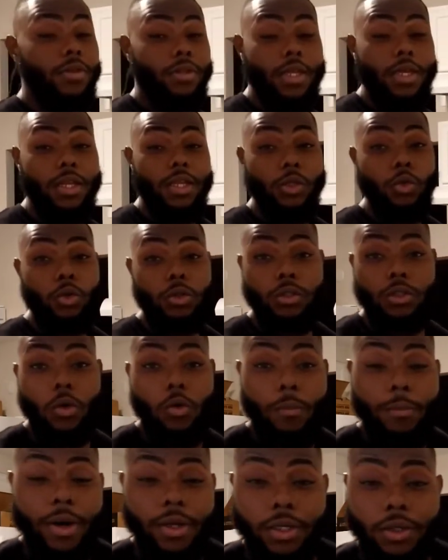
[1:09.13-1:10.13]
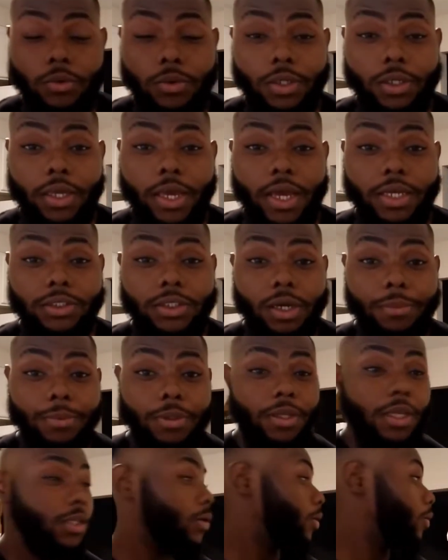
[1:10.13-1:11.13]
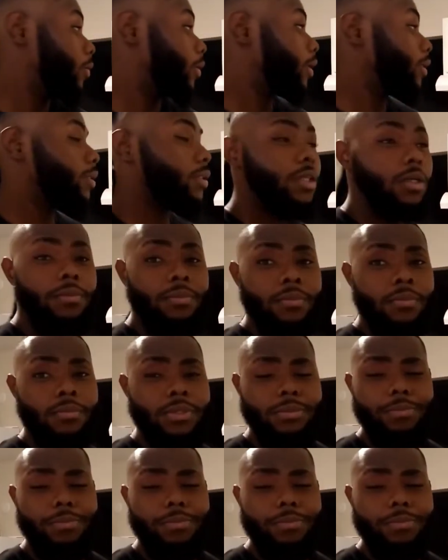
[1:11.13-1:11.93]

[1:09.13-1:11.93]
think that you can throw money on the cash app and think you're gonna get some,